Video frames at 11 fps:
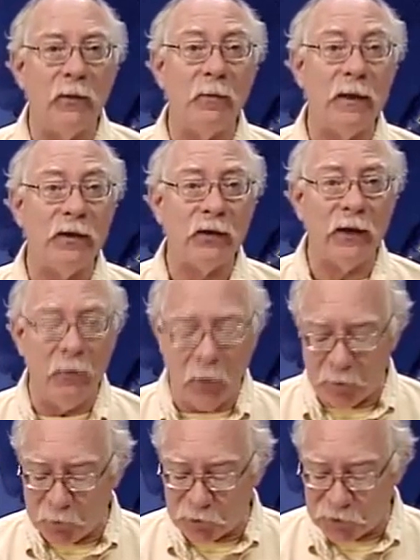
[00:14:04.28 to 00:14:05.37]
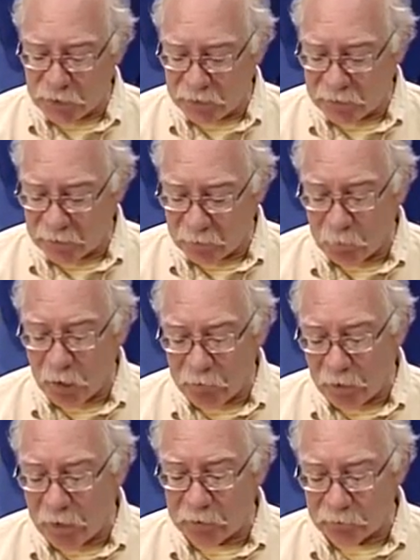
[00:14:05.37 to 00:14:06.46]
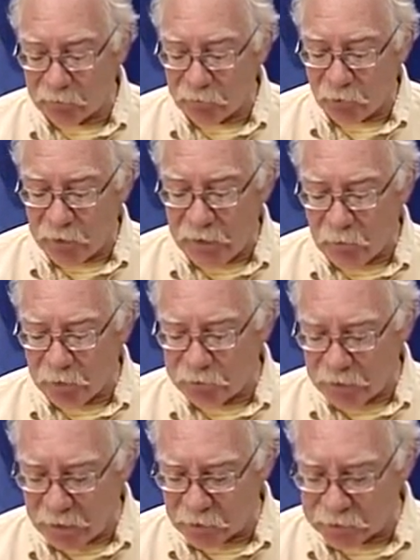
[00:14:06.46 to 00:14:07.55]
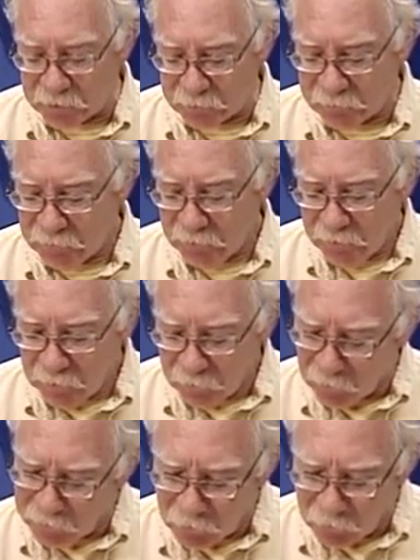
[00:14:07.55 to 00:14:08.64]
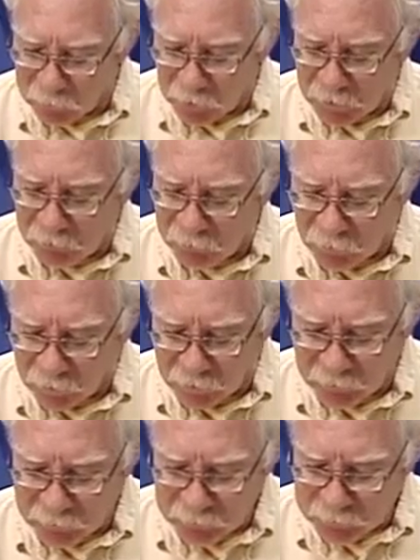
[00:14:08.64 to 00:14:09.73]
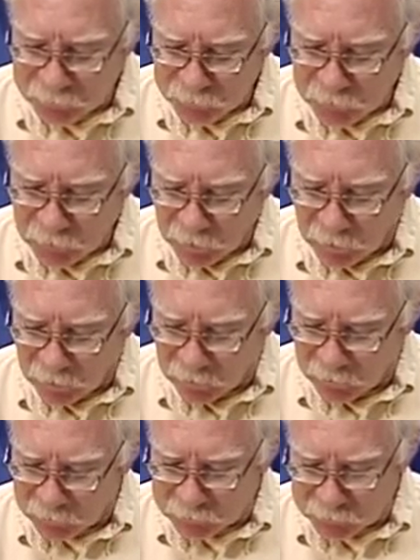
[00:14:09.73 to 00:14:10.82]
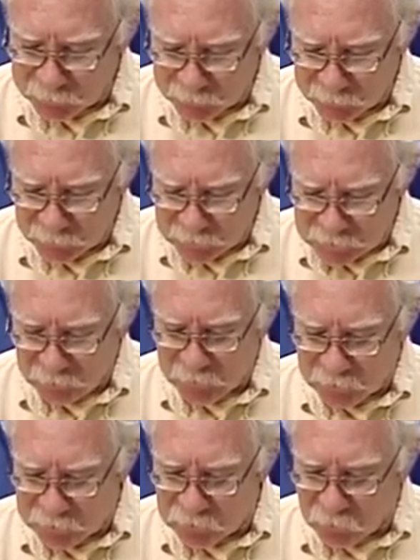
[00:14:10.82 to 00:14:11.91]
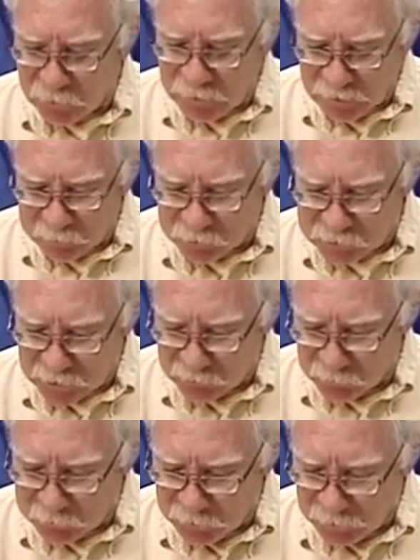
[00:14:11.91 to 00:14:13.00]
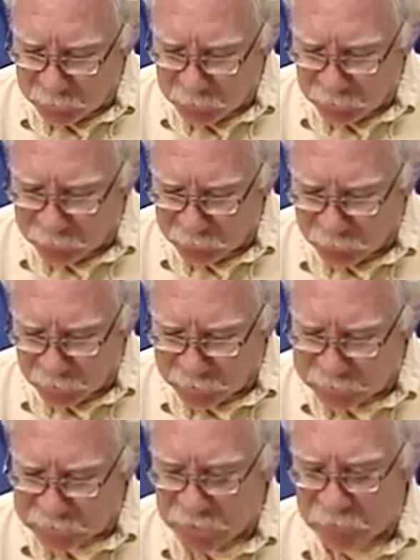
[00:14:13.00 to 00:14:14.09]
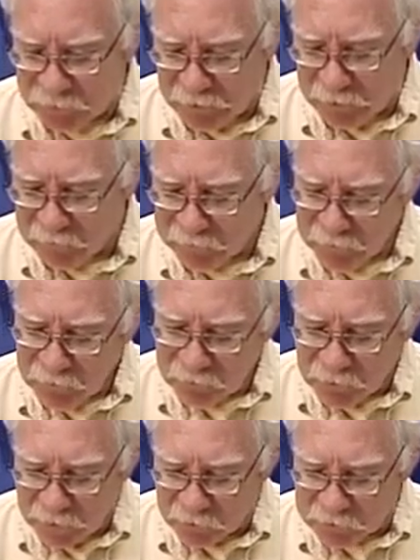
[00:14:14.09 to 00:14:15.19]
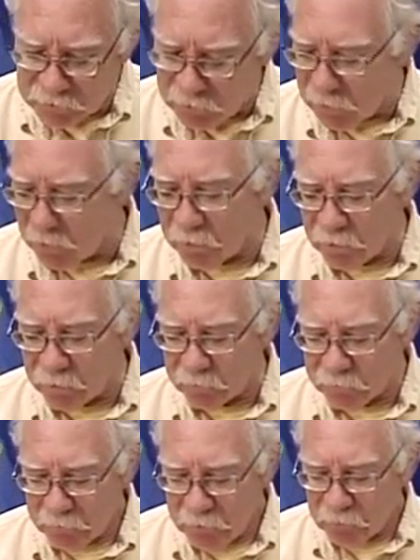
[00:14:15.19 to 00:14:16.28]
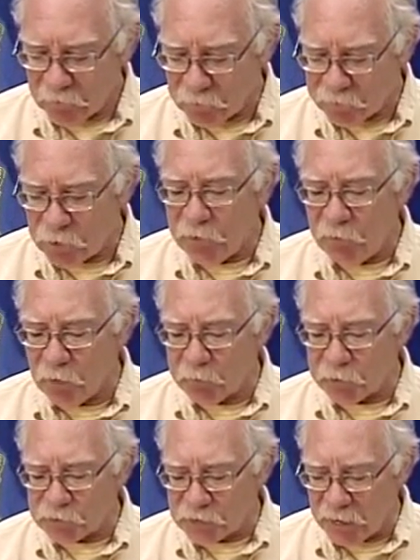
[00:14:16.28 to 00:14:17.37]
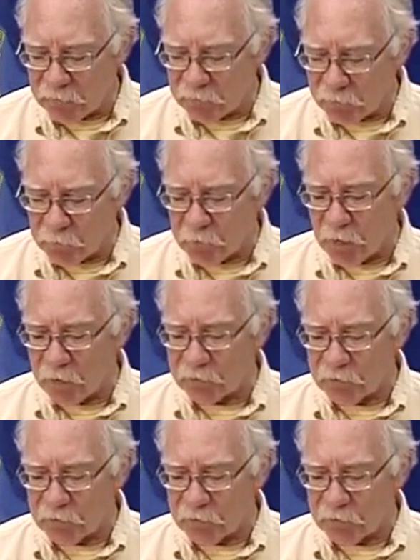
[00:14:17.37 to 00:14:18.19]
would be 31%, and above 141,000, well, no, above uh, uh, seven, the 28% would be above uh, 70 thousand, uh, from thirty one percent, from uh,